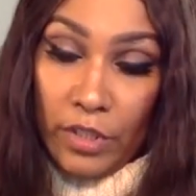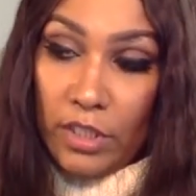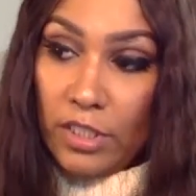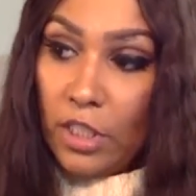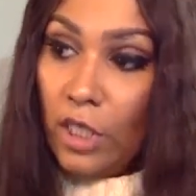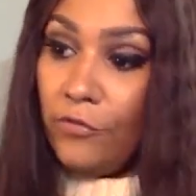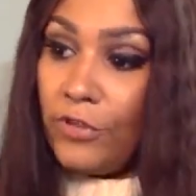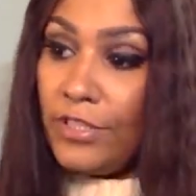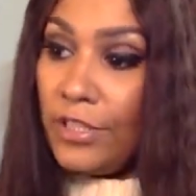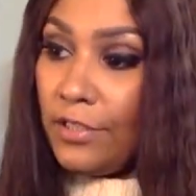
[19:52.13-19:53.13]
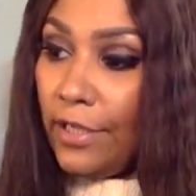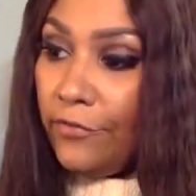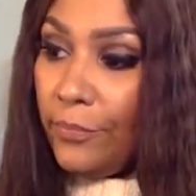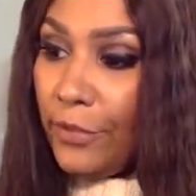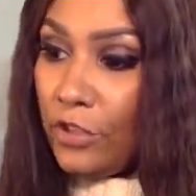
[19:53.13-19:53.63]
Seen every stuff,
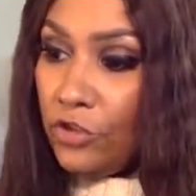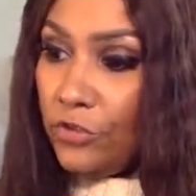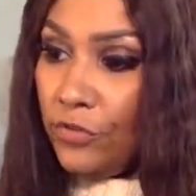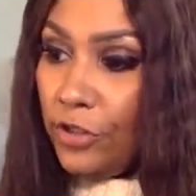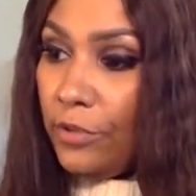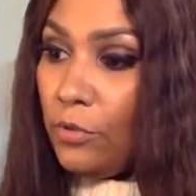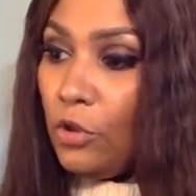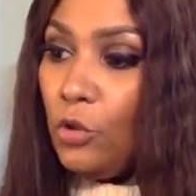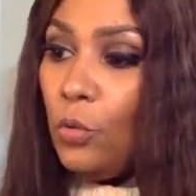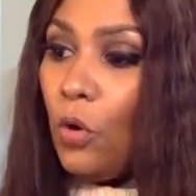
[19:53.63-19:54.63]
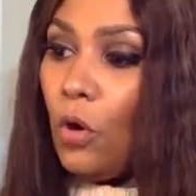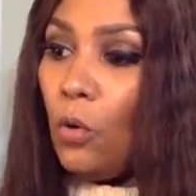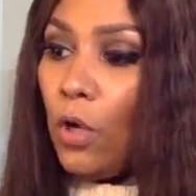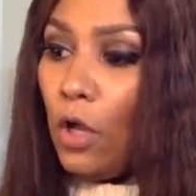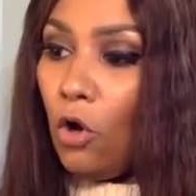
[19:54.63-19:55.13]
every picture of him, knew
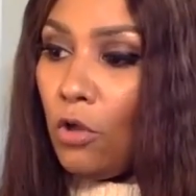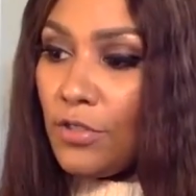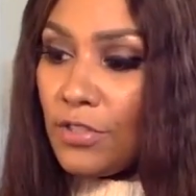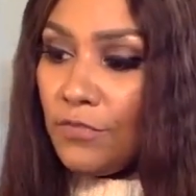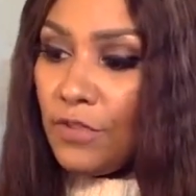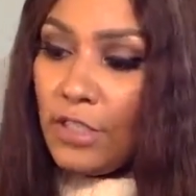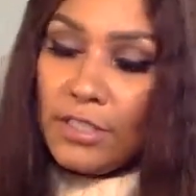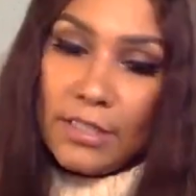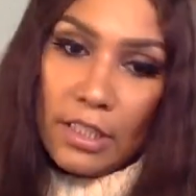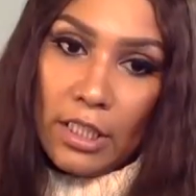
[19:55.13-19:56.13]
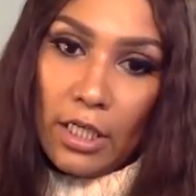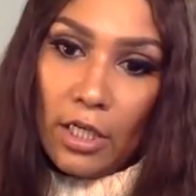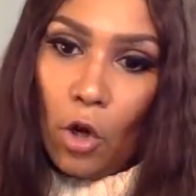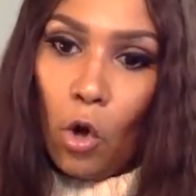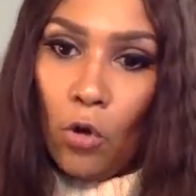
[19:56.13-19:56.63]
all the stuff that he studied
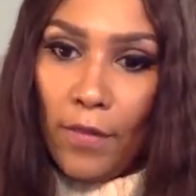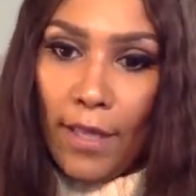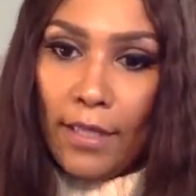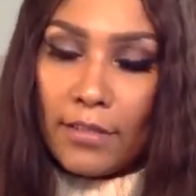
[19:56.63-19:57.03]
and all that.